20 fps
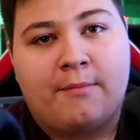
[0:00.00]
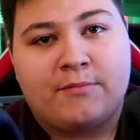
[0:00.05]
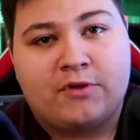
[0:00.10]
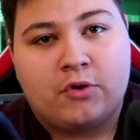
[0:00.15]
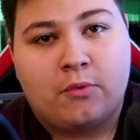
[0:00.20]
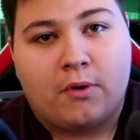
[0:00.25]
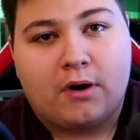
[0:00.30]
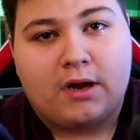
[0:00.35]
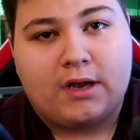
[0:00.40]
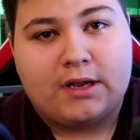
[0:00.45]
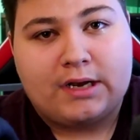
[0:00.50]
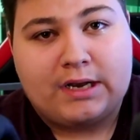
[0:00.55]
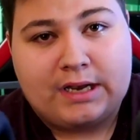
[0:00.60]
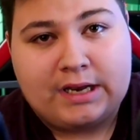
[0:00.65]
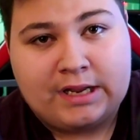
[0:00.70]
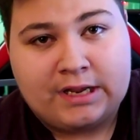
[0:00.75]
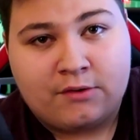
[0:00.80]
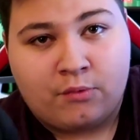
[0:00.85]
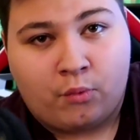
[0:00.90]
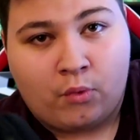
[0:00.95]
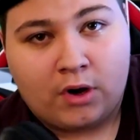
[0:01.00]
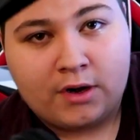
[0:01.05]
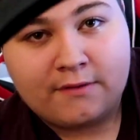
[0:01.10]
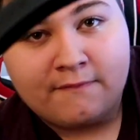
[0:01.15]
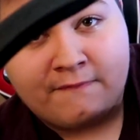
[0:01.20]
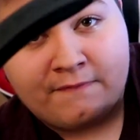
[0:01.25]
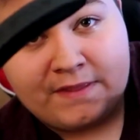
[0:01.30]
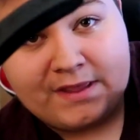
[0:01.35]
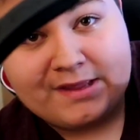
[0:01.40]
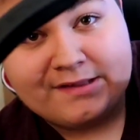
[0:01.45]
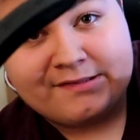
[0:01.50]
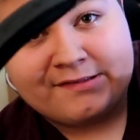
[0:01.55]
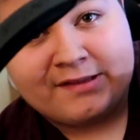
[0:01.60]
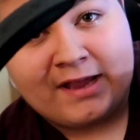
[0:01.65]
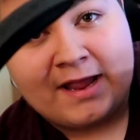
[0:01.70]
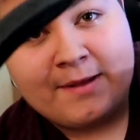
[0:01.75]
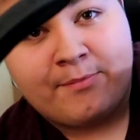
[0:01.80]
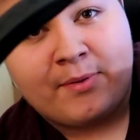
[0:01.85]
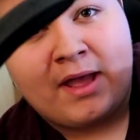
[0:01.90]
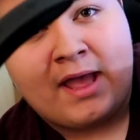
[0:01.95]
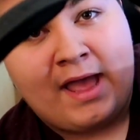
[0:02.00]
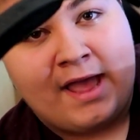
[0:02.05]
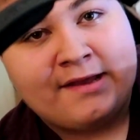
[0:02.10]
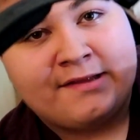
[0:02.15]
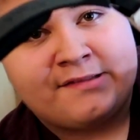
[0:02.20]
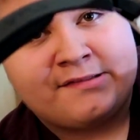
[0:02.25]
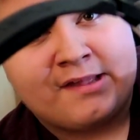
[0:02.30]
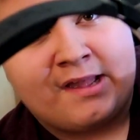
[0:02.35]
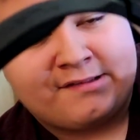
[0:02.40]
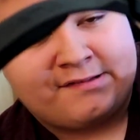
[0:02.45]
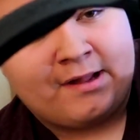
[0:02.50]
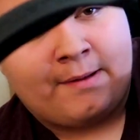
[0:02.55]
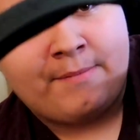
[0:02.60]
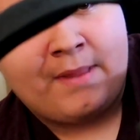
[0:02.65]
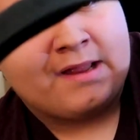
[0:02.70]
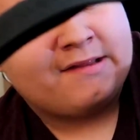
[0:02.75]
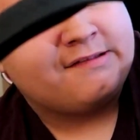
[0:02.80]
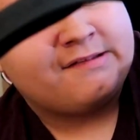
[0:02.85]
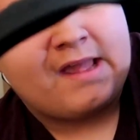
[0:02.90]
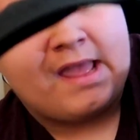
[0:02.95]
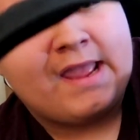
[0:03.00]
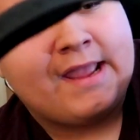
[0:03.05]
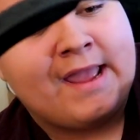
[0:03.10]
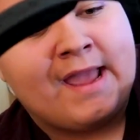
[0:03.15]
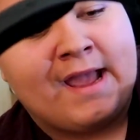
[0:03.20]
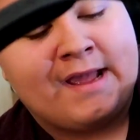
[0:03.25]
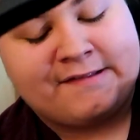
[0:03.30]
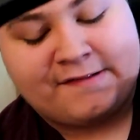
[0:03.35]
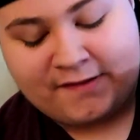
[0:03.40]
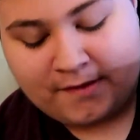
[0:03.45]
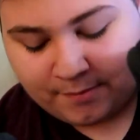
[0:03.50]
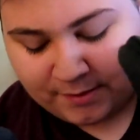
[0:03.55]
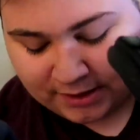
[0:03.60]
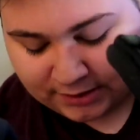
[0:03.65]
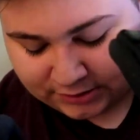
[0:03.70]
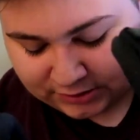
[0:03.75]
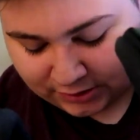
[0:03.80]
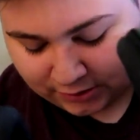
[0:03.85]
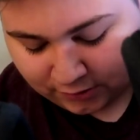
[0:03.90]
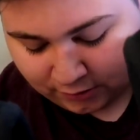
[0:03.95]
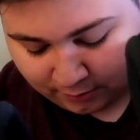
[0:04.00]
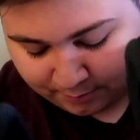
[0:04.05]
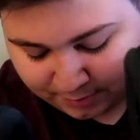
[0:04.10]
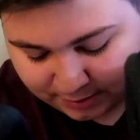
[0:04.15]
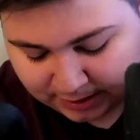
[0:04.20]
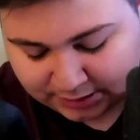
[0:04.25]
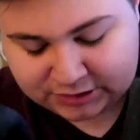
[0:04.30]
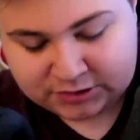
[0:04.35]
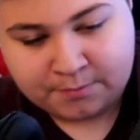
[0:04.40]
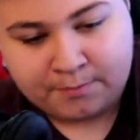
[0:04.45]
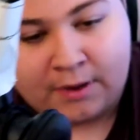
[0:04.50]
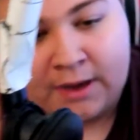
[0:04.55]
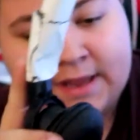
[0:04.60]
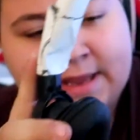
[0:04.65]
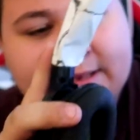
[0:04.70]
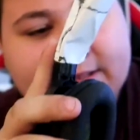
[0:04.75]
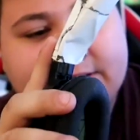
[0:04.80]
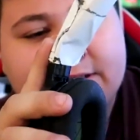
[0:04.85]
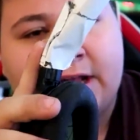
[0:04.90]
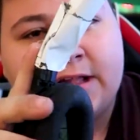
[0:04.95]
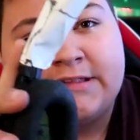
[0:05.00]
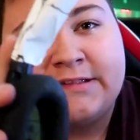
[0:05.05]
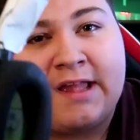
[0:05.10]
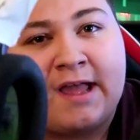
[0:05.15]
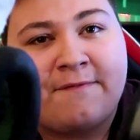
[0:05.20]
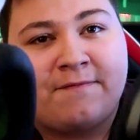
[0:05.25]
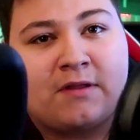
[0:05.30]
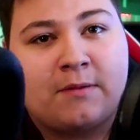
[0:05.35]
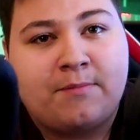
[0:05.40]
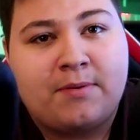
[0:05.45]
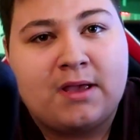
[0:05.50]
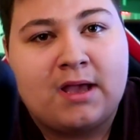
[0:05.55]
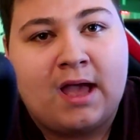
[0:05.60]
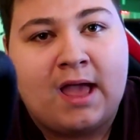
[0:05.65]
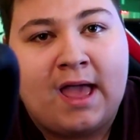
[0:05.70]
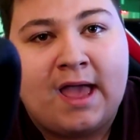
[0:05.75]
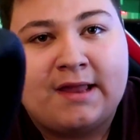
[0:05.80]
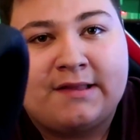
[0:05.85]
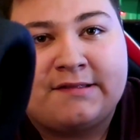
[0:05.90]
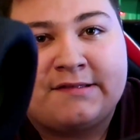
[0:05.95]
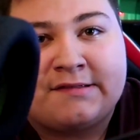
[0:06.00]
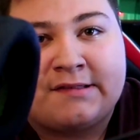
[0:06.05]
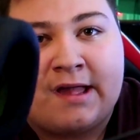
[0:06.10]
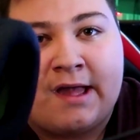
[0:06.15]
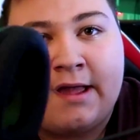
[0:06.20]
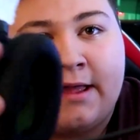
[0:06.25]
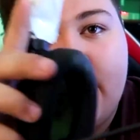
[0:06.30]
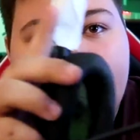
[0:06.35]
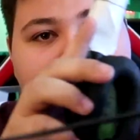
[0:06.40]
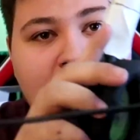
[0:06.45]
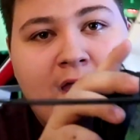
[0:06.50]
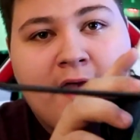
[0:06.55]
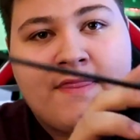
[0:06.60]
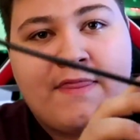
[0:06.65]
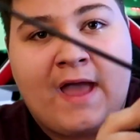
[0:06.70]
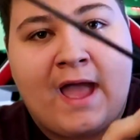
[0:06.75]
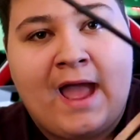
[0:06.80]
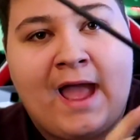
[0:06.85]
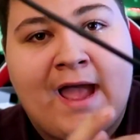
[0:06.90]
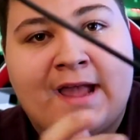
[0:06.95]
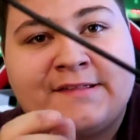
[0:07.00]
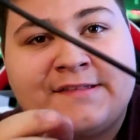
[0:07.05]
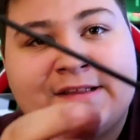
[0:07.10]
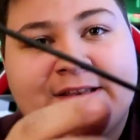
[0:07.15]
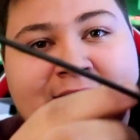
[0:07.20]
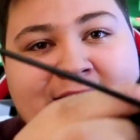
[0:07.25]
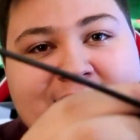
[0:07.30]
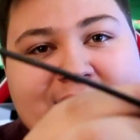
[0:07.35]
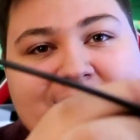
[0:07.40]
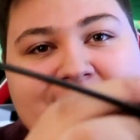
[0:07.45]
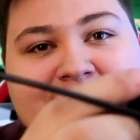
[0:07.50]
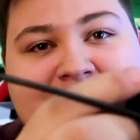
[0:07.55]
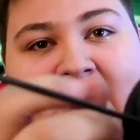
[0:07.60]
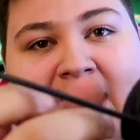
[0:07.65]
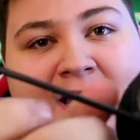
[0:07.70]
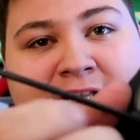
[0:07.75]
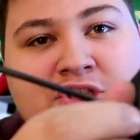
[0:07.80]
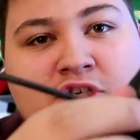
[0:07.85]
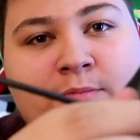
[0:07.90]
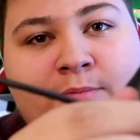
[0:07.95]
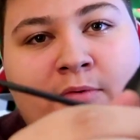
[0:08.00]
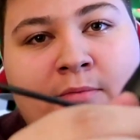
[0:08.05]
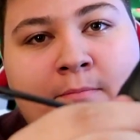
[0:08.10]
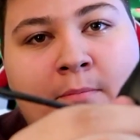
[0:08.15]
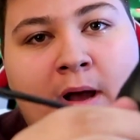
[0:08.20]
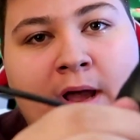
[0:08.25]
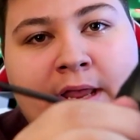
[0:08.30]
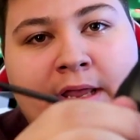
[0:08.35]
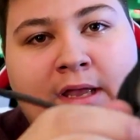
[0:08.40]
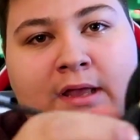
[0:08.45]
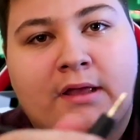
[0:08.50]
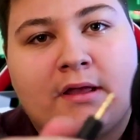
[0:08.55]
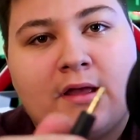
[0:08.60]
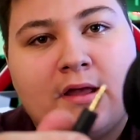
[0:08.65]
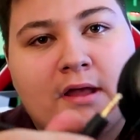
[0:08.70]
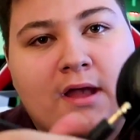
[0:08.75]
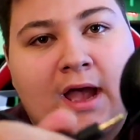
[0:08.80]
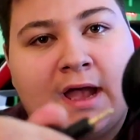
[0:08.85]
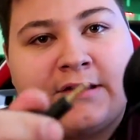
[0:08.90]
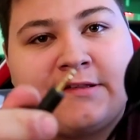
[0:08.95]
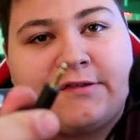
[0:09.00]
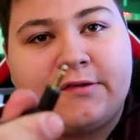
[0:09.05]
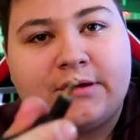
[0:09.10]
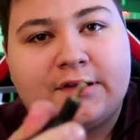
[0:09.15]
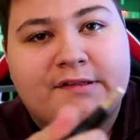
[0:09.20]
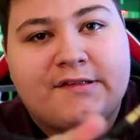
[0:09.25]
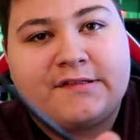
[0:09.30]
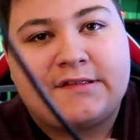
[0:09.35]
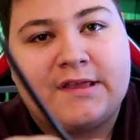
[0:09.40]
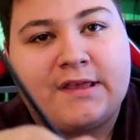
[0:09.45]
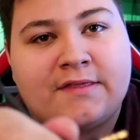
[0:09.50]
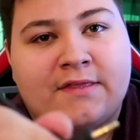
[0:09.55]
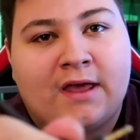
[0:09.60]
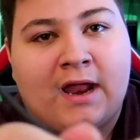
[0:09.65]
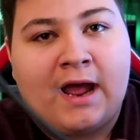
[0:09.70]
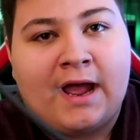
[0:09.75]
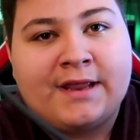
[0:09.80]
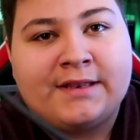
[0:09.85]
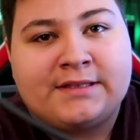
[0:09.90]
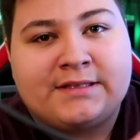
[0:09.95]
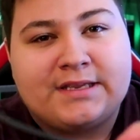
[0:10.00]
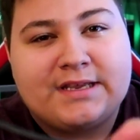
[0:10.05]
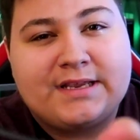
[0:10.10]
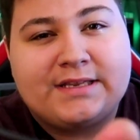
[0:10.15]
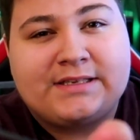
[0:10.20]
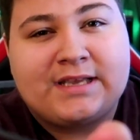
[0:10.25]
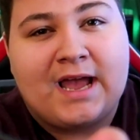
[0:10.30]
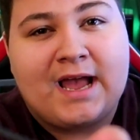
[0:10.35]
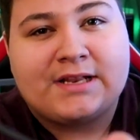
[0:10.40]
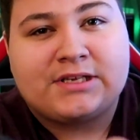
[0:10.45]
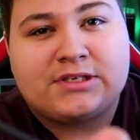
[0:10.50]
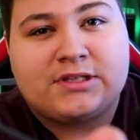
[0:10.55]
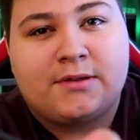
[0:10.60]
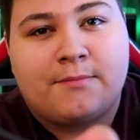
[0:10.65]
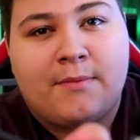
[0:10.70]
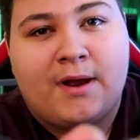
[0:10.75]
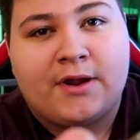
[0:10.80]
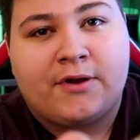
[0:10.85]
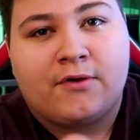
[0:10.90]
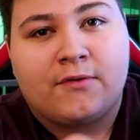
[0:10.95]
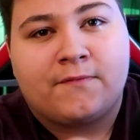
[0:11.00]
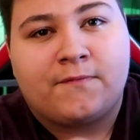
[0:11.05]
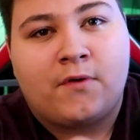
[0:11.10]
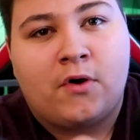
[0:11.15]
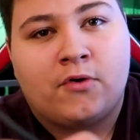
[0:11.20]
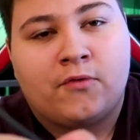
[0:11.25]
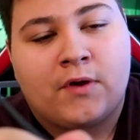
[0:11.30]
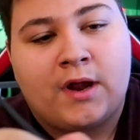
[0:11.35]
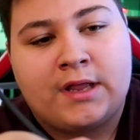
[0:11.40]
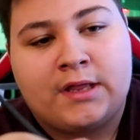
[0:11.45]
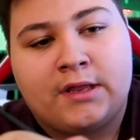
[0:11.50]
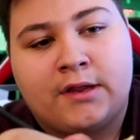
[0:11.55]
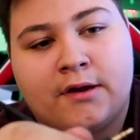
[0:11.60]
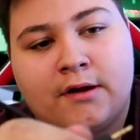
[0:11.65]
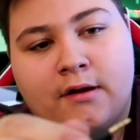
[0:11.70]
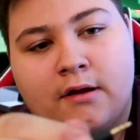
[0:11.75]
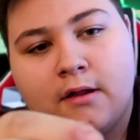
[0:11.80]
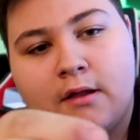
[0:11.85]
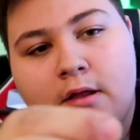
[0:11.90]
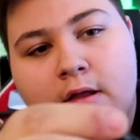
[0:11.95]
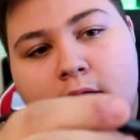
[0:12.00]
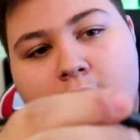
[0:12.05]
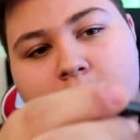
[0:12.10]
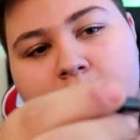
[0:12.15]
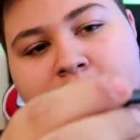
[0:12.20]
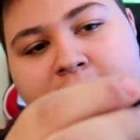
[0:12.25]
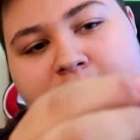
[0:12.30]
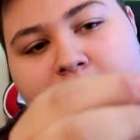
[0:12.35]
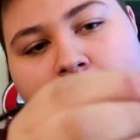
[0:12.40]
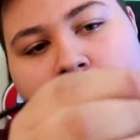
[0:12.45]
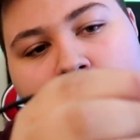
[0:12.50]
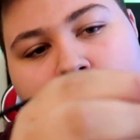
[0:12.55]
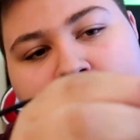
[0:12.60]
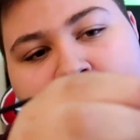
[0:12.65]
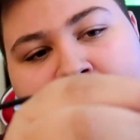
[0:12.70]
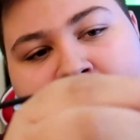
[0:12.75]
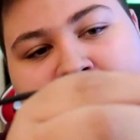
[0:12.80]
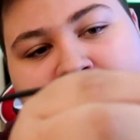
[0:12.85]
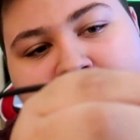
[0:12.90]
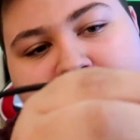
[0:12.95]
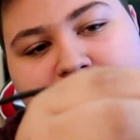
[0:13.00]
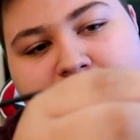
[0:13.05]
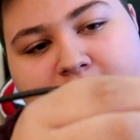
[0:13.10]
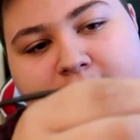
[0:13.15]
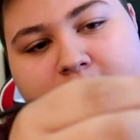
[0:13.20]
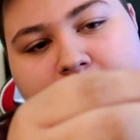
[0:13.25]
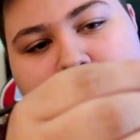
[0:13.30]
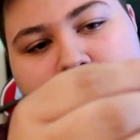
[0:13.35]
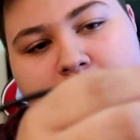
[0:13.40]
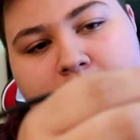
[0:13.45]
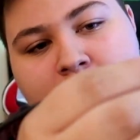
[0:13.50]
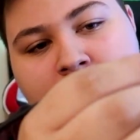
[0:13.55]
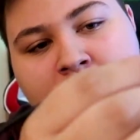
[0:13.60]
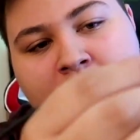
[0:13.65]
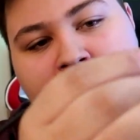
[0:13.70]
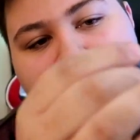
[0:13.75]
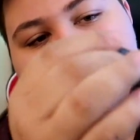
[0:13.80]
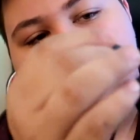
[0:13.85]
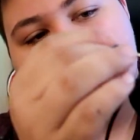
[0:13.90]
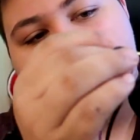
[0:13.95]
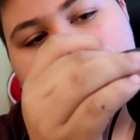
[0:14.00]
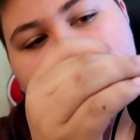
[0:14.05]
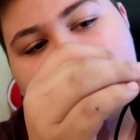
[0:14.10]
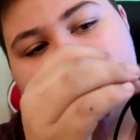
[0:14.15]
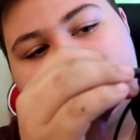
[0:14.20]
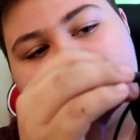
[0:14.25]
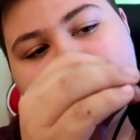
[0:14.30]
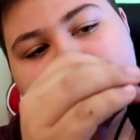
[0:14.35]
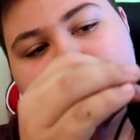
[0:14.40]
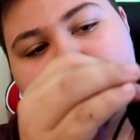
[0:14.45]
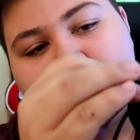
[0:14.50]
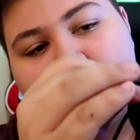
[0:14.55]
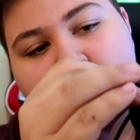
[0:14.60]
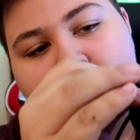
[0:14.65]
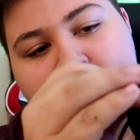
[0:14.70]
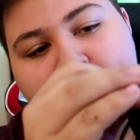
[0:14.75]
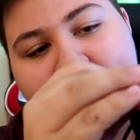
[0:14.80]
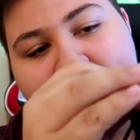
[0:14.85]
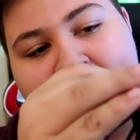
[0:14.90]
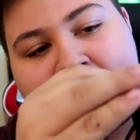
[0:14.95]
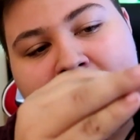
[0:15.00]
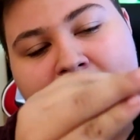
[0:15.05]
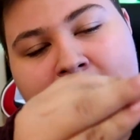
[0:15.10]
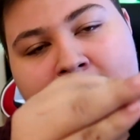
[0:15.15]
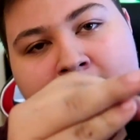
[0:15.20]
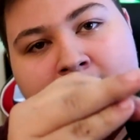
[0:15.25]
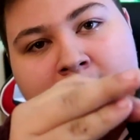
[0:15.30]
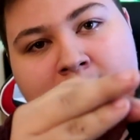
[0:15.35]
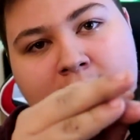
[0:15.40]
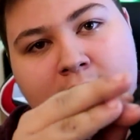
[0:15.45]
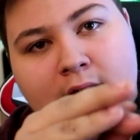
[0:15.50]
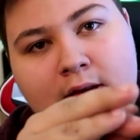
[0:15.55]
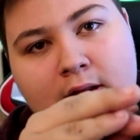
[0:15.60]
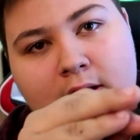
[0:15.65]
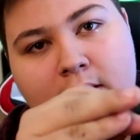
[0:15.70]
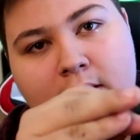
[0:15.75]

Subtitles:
You are gonna need one of these type of headsets. I'm not saying it has to be a Turtle Beach, but it does have to be a headset that has a detachable mic. As you can see, that I detached the microphone right here, so it can be easily put back in.